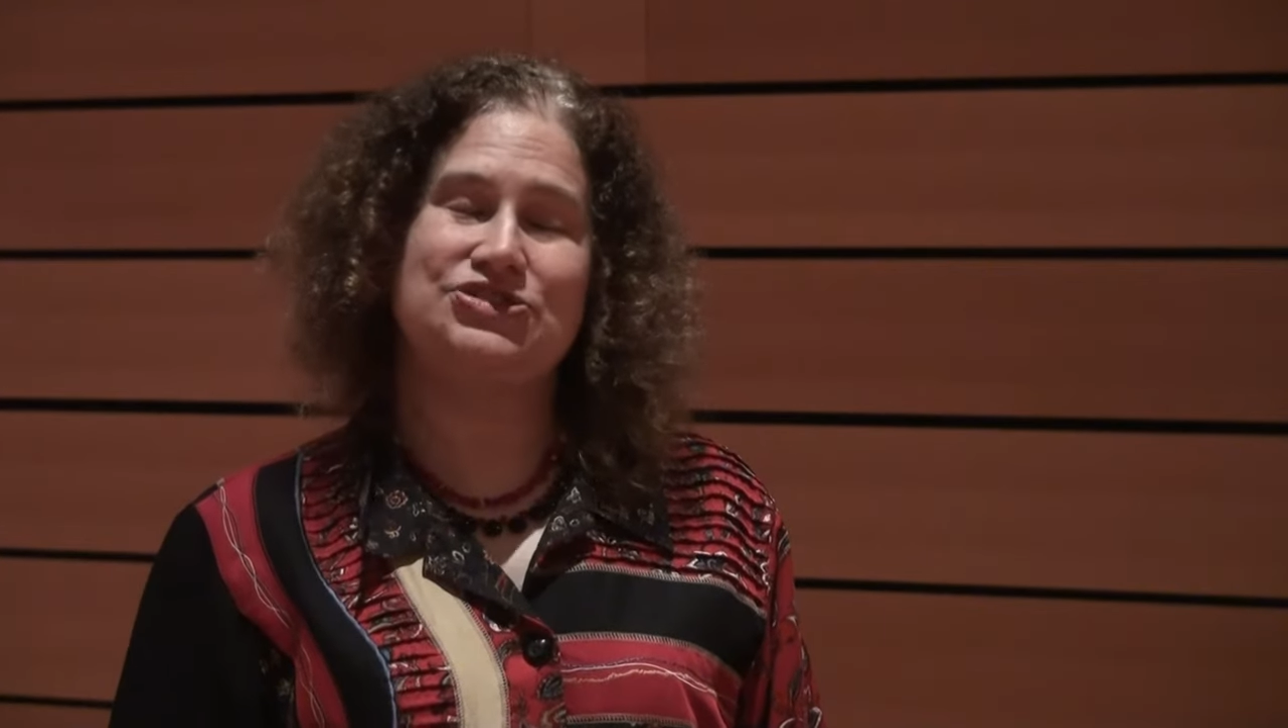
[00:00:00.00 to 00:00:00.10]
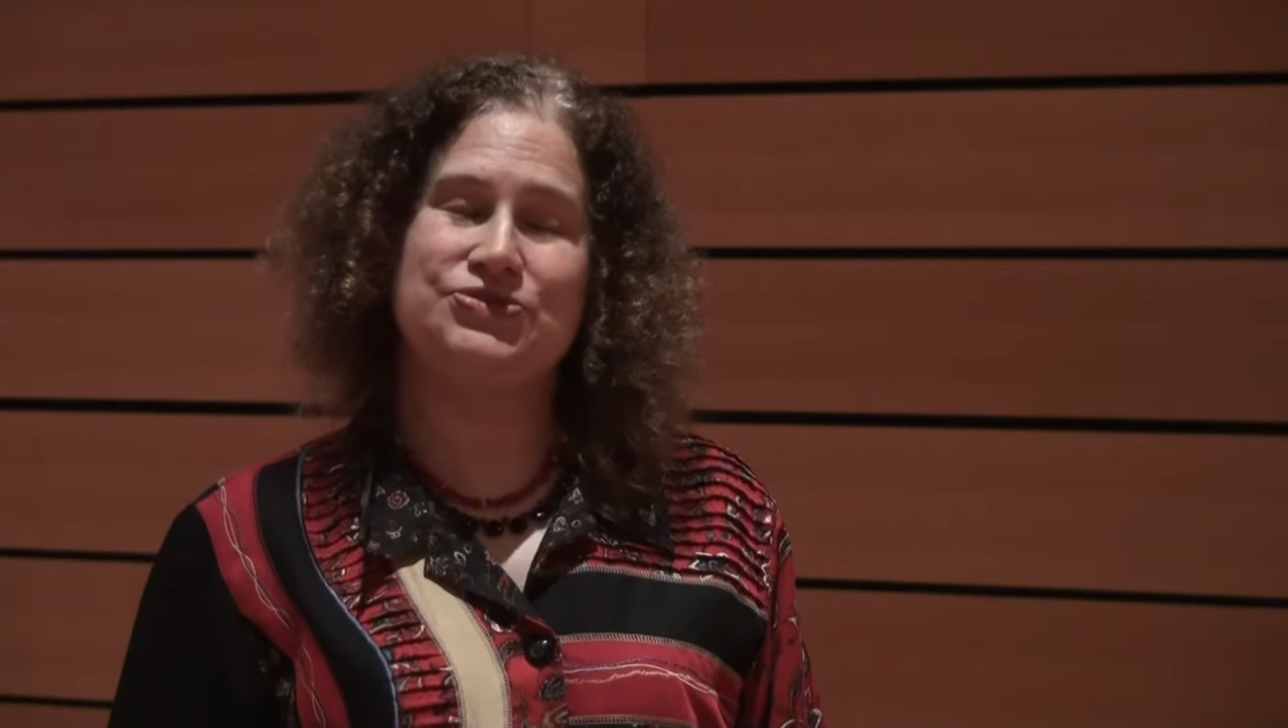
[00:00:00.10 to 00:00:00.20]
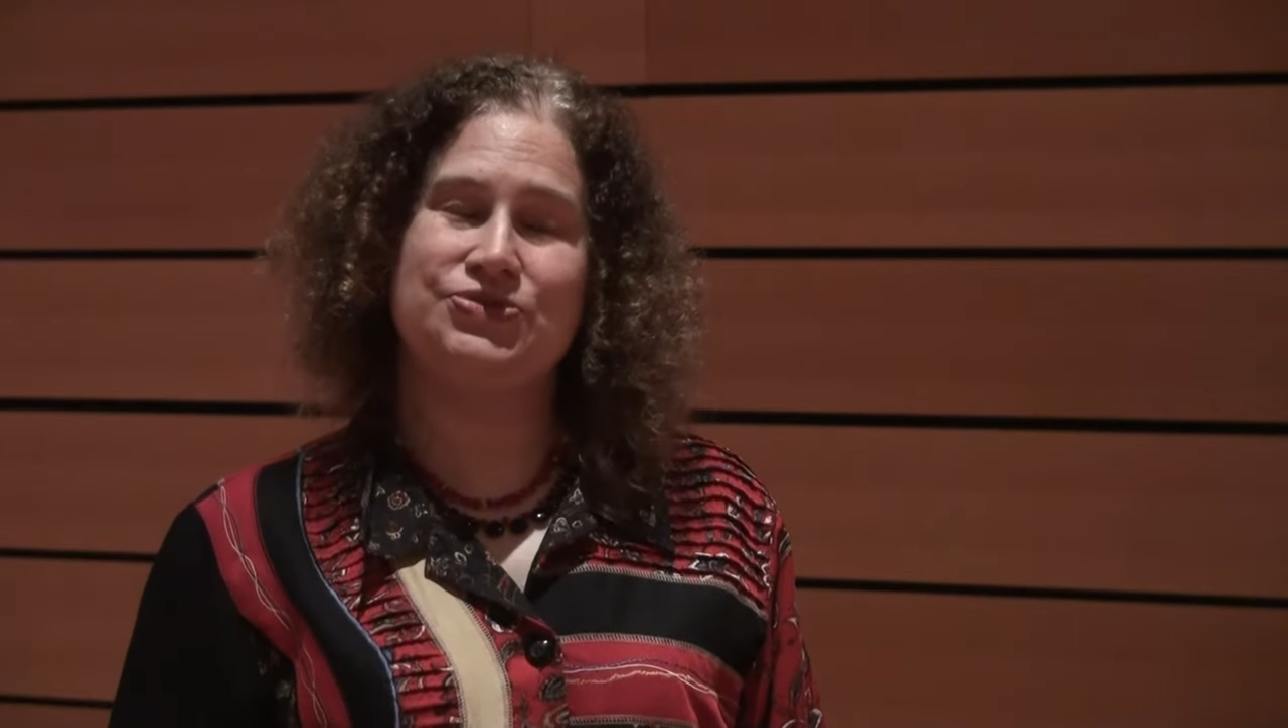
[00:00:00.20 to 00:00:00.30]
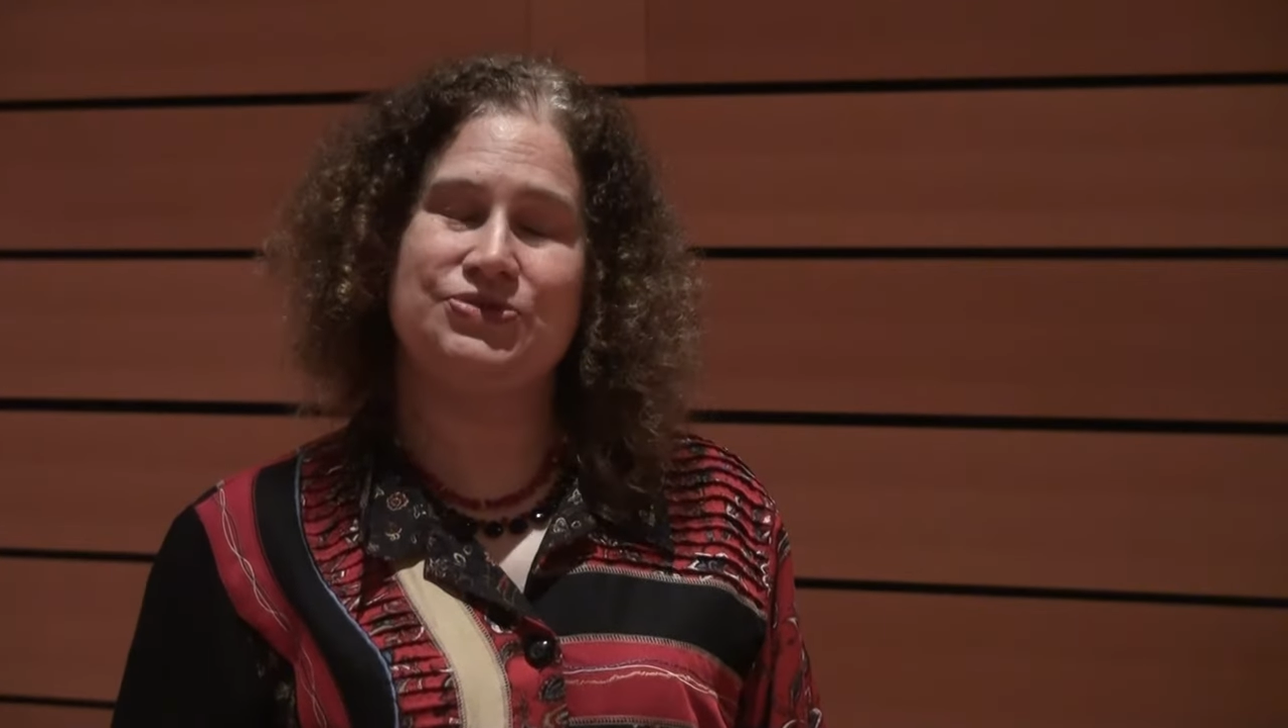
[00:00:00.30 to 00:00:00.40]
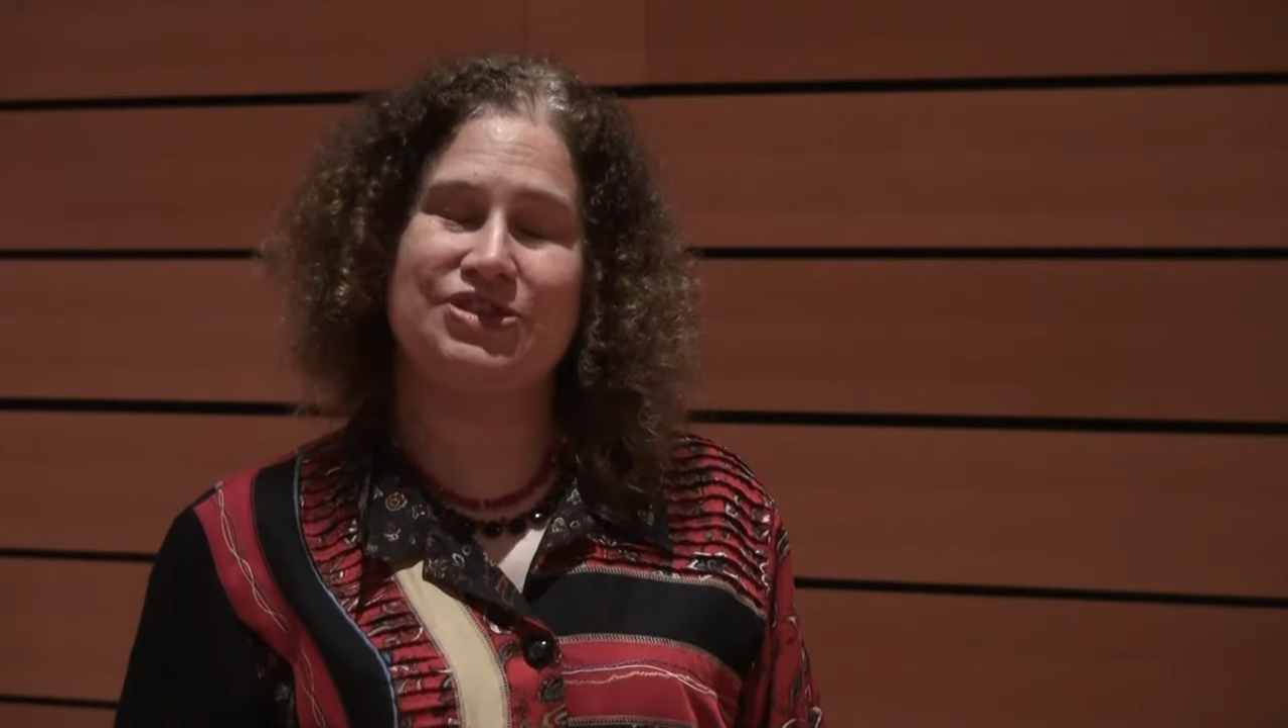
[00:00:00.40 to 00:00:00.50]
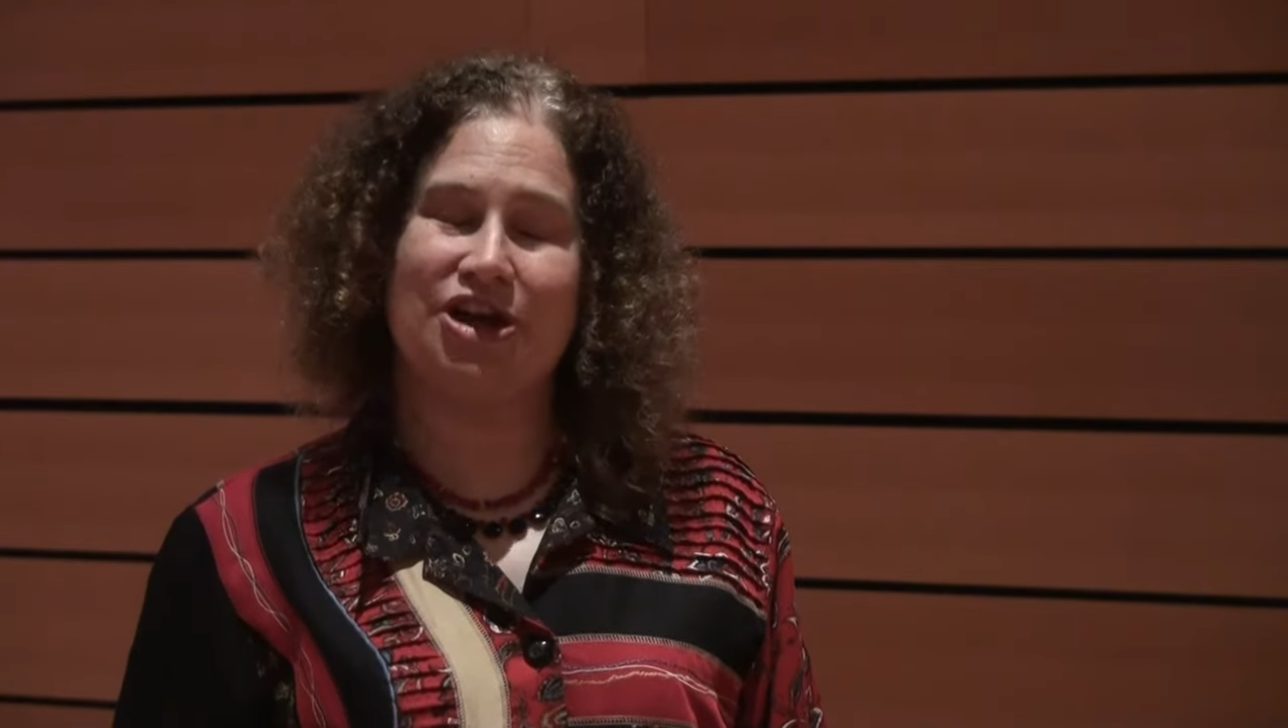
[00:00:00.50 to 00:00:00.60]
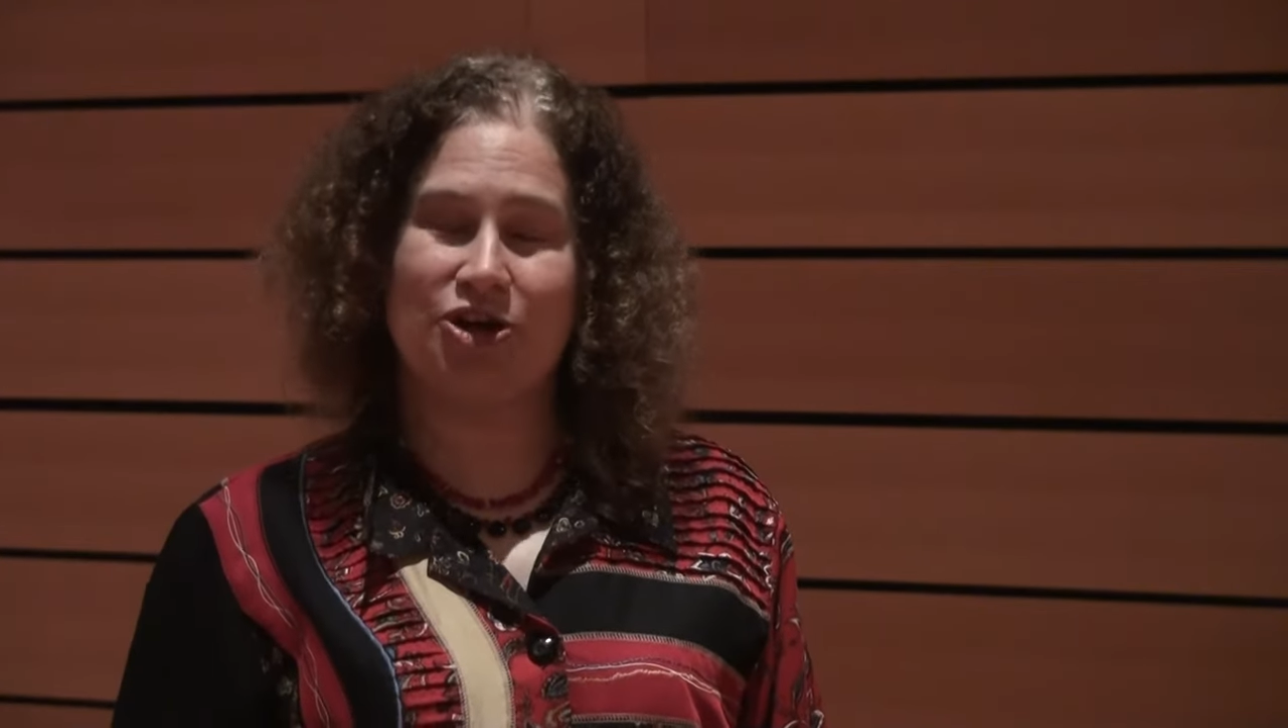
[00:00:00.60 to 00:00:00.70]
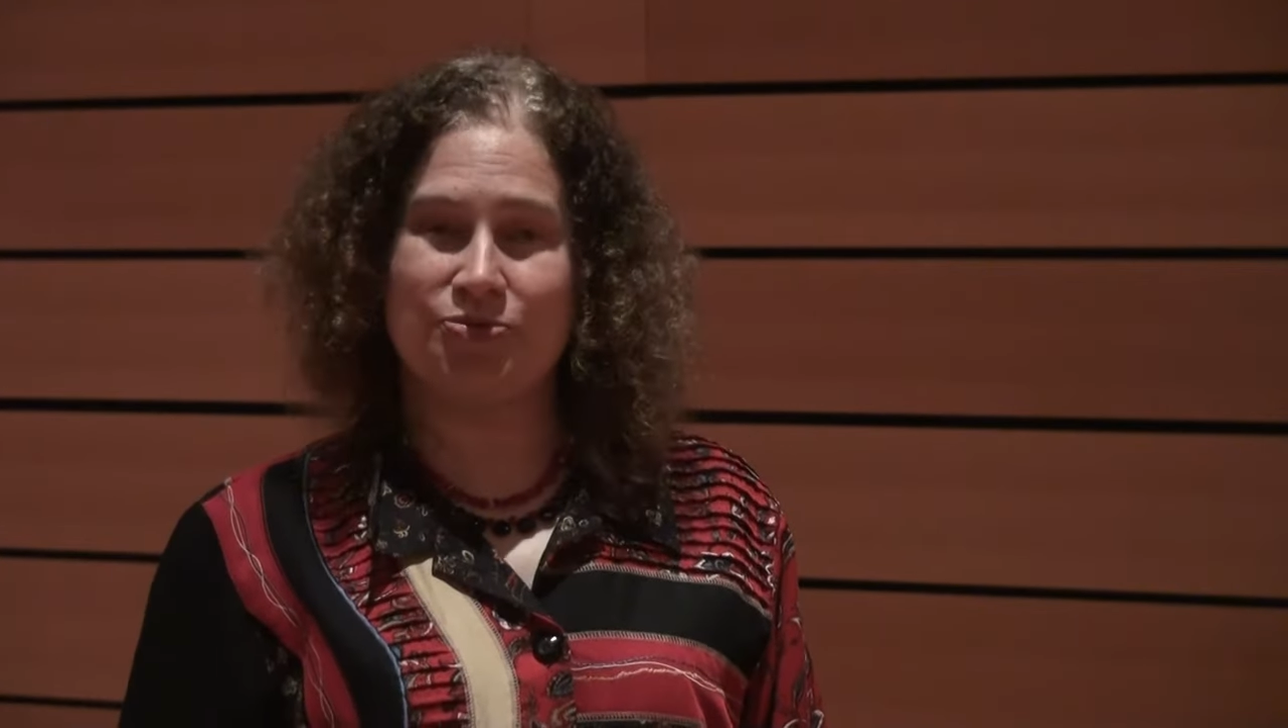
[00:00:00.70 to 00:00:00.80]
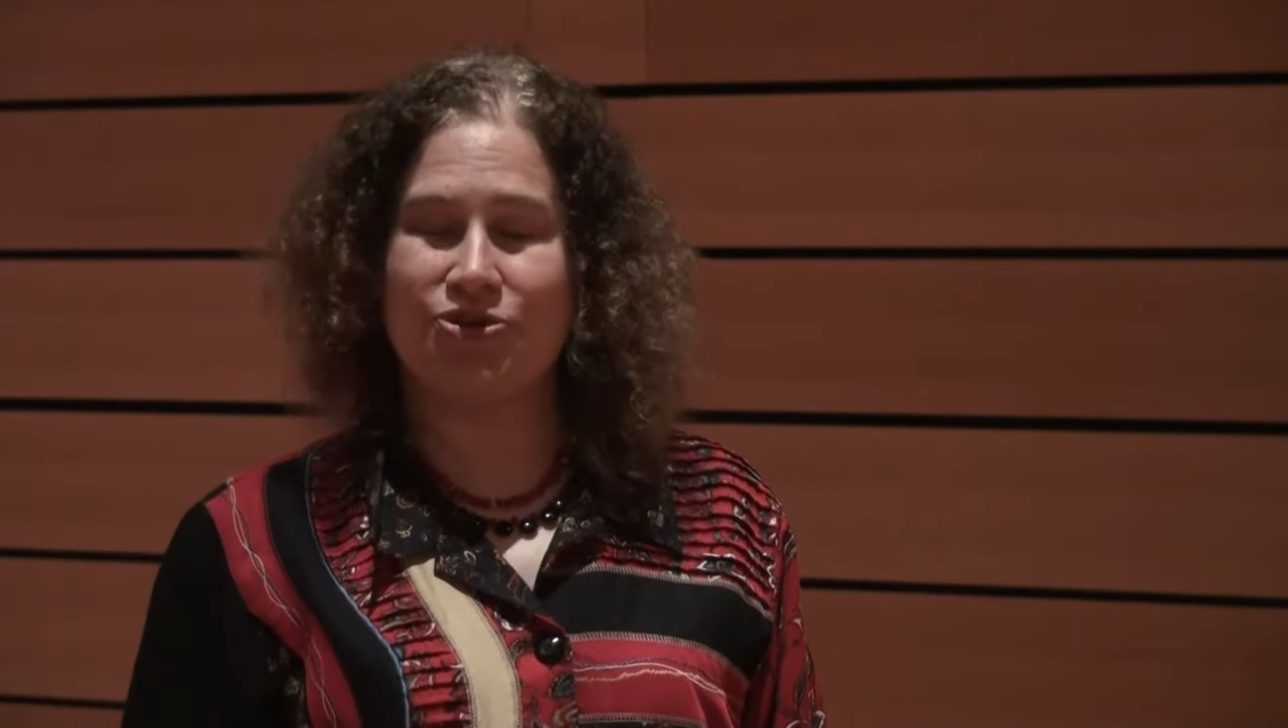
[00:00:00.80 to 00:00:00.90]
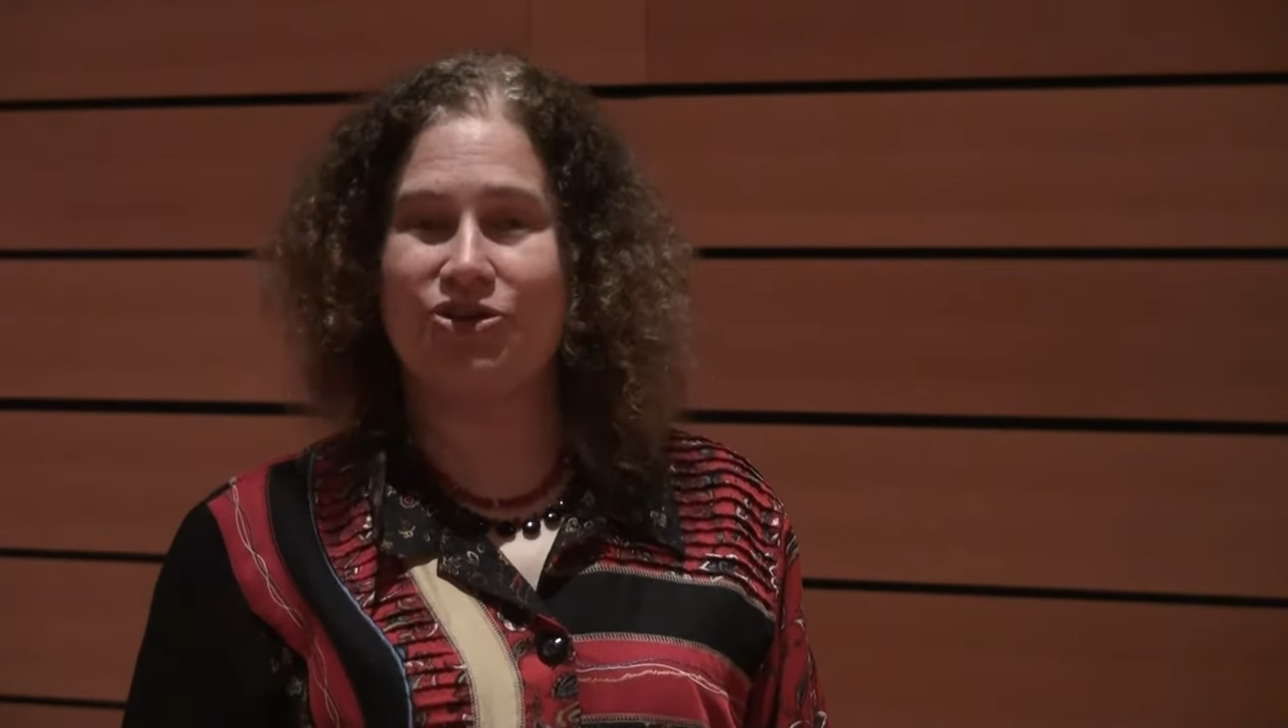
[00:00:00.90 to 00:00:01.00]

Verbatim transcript: to the art